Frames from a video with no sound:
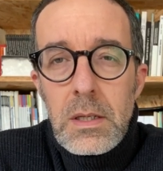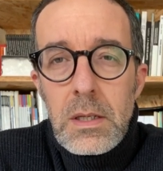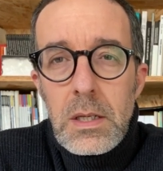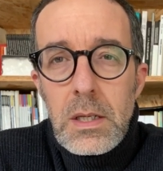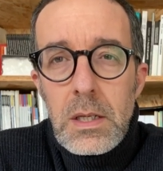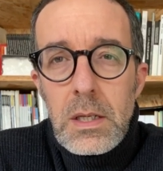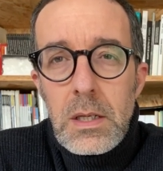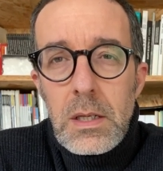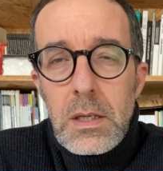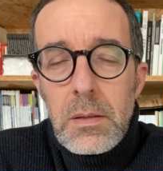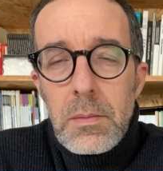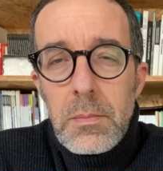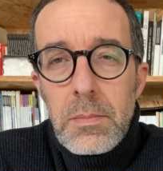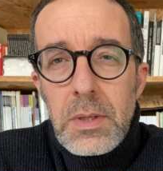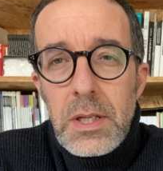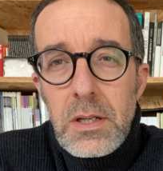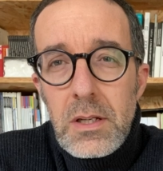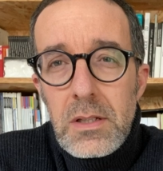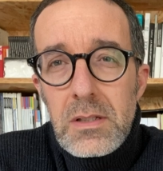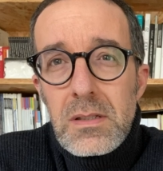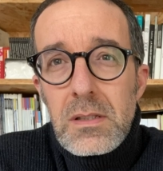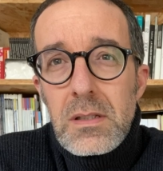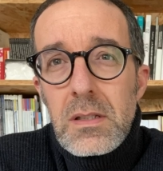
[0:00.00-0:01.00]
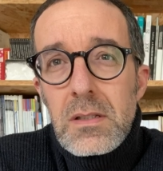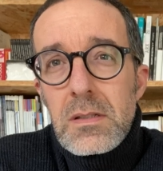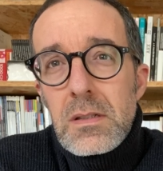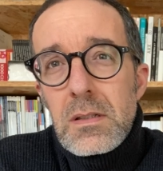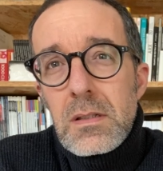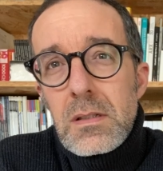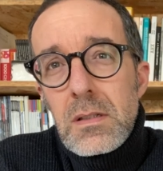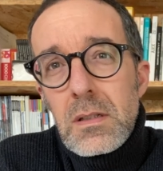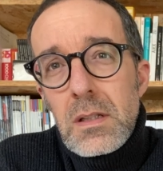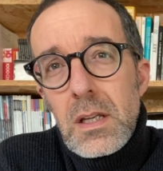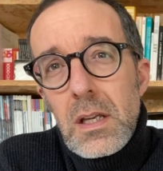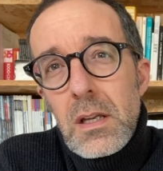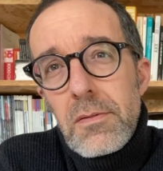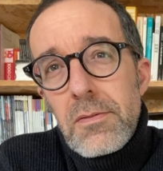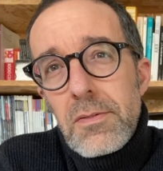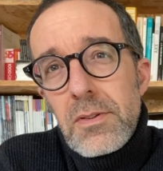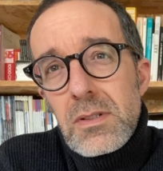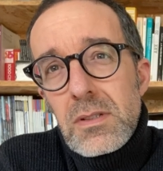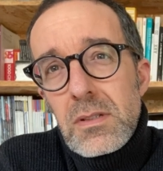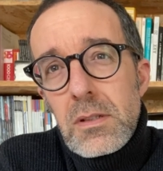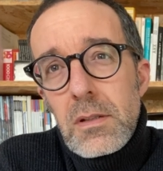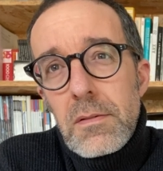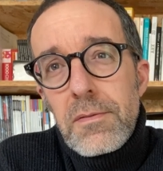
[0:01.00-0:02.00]
because this gives
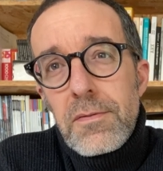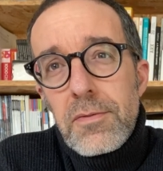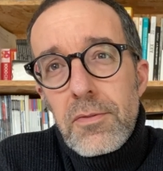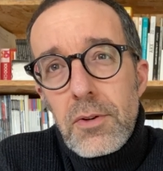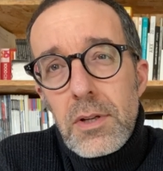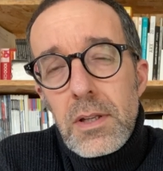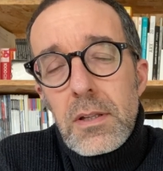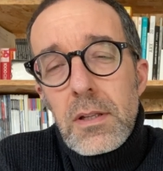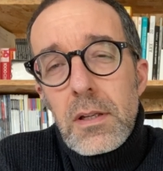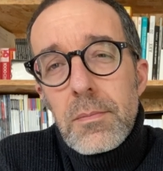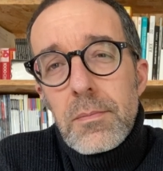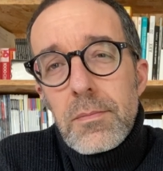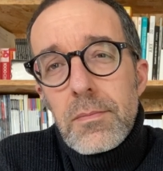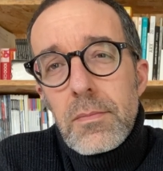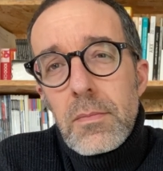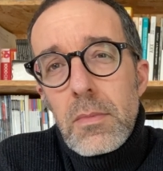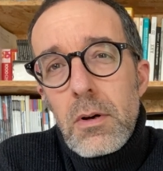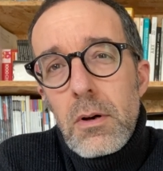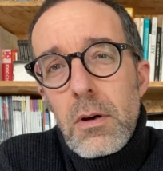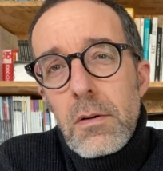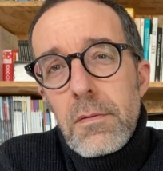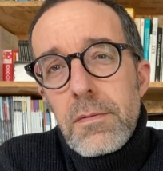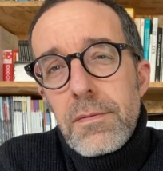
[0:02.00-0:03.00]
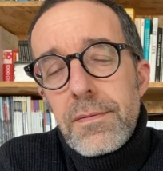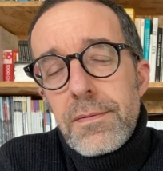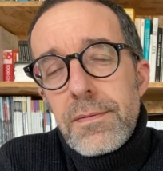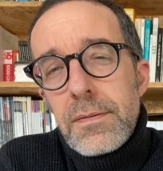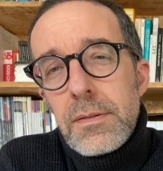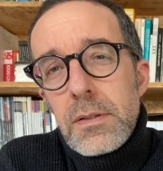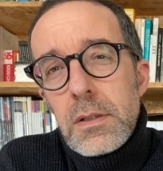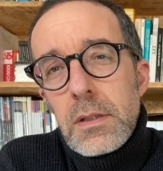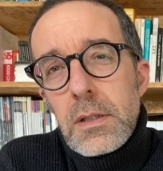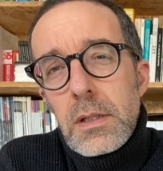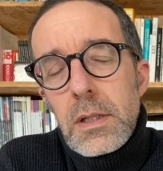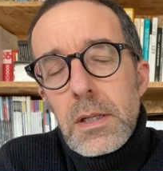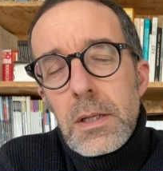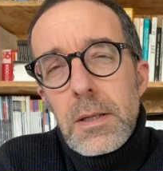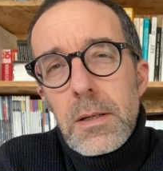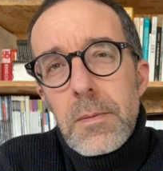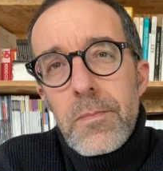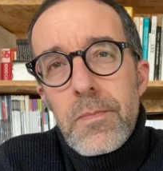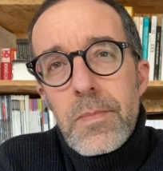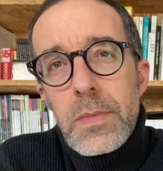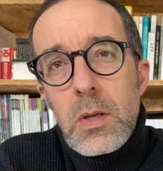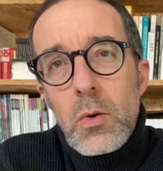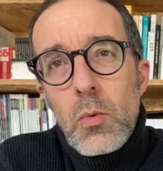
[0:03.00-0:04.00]
us the freedom of
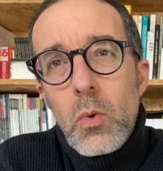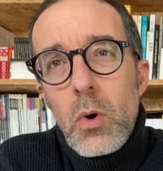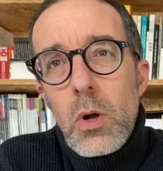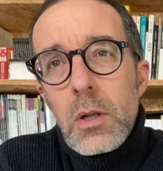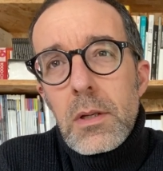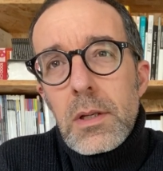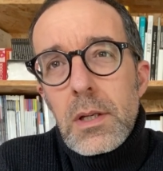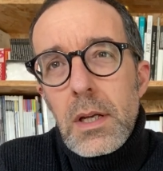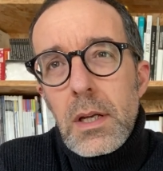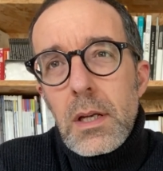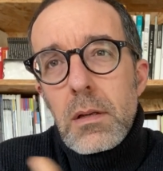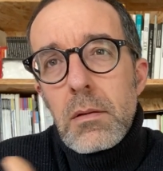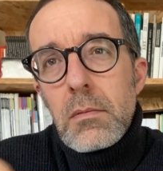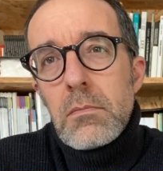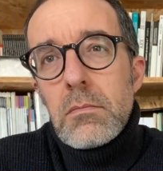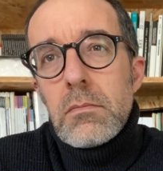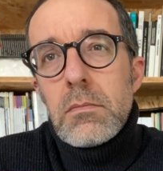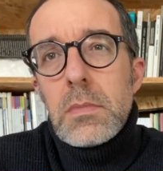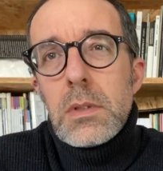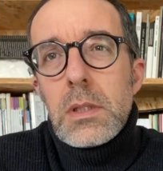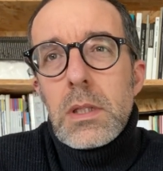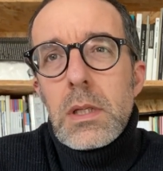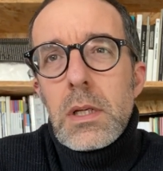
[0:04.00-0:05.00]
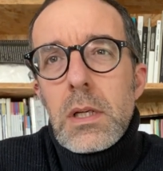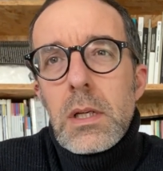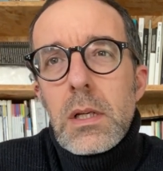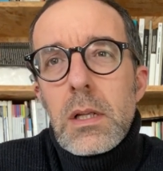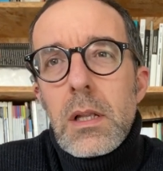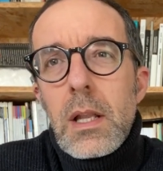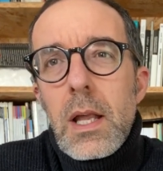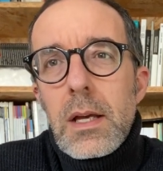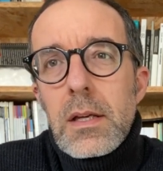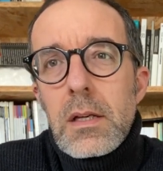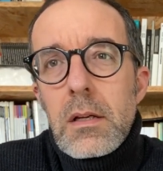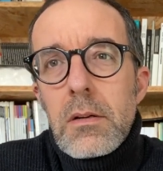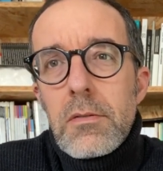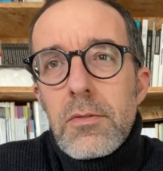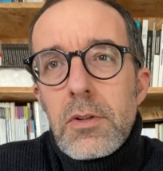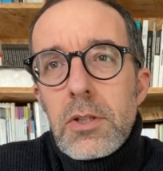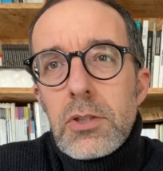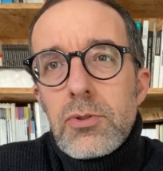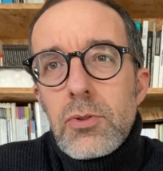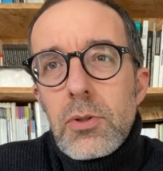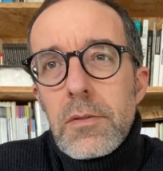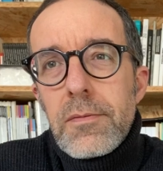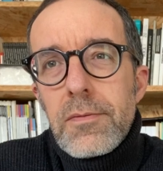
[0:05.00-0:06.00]
walking like a
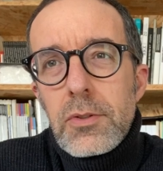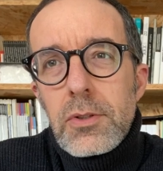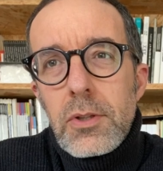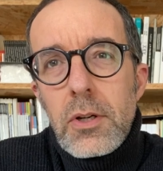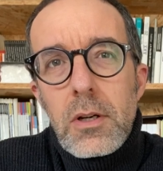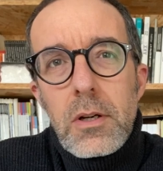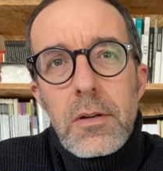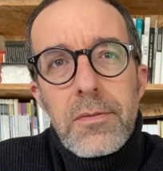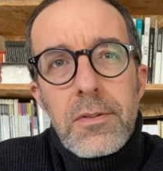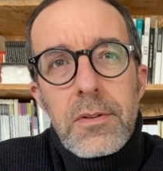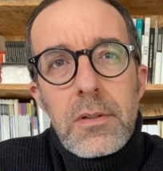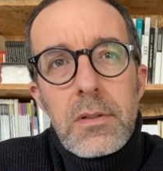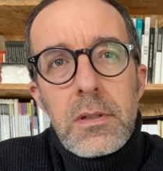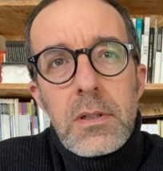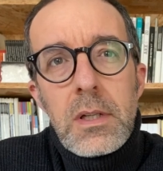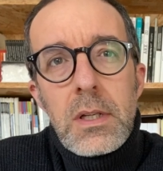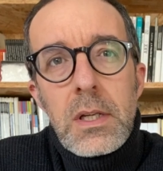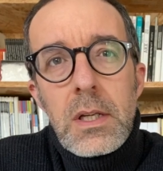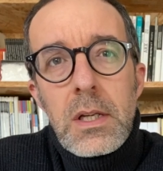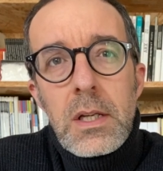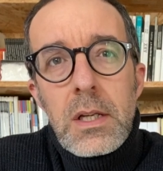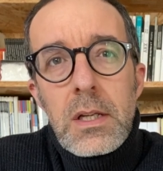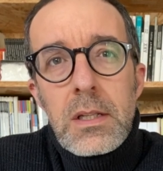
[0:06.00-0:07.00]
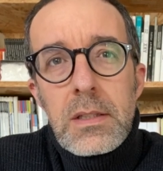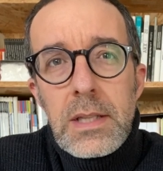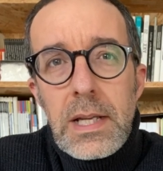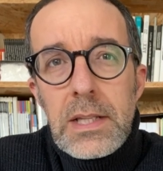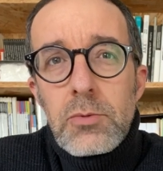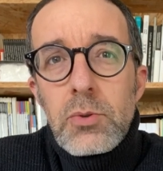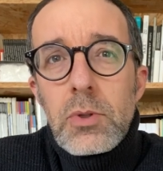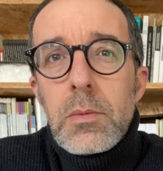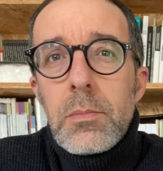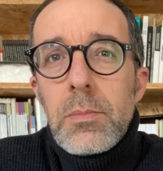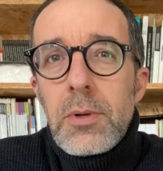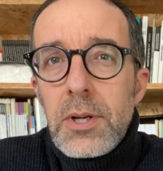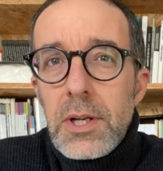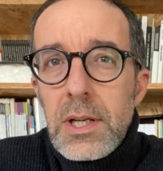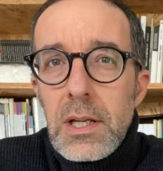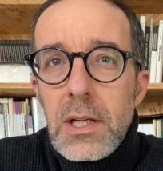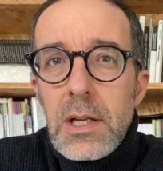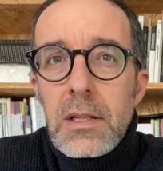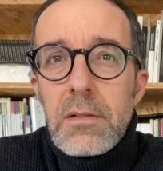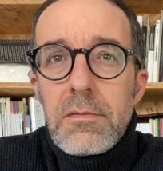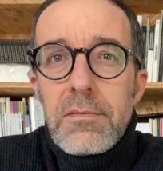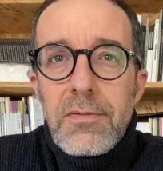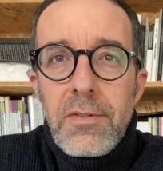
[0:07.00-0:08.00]
virtual photographer that will
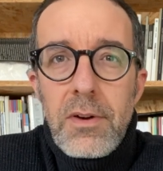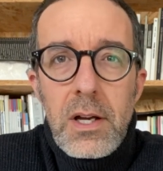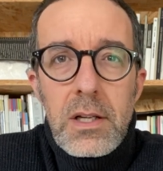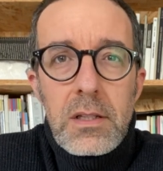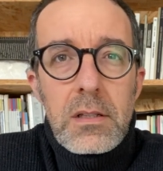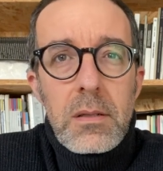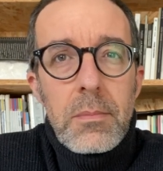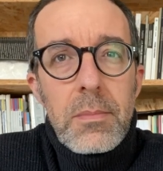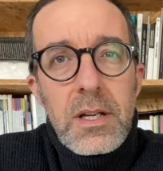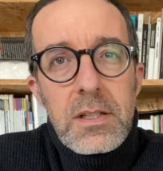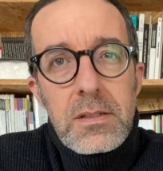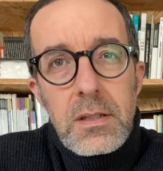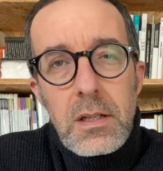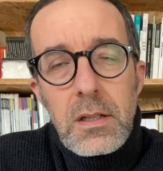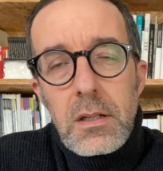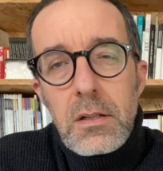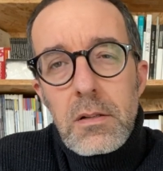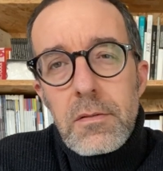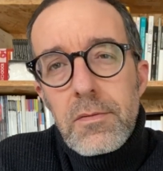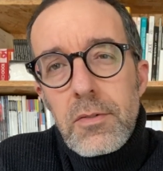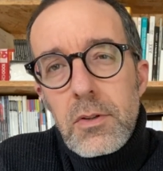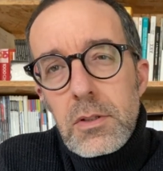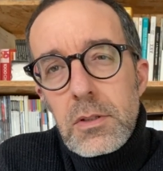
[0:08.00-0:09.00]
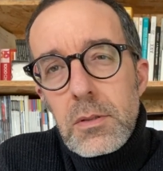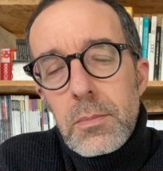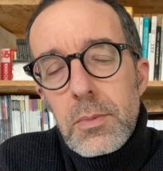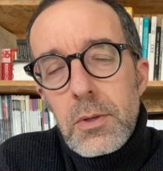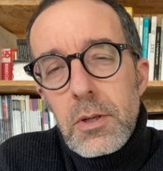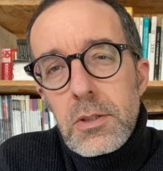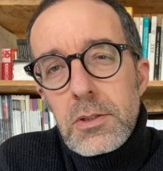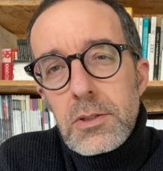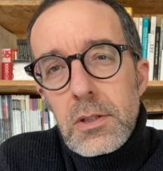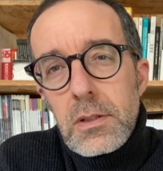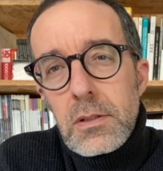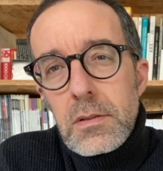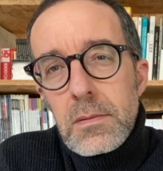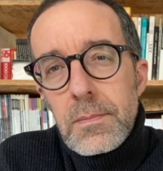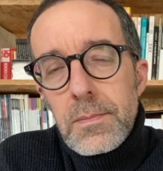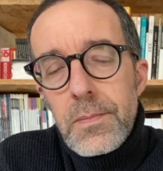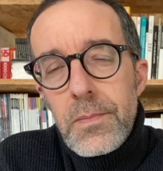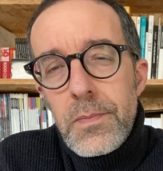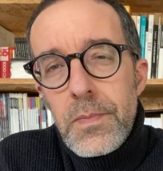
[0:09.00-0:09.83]
bring and find the best angle for the project.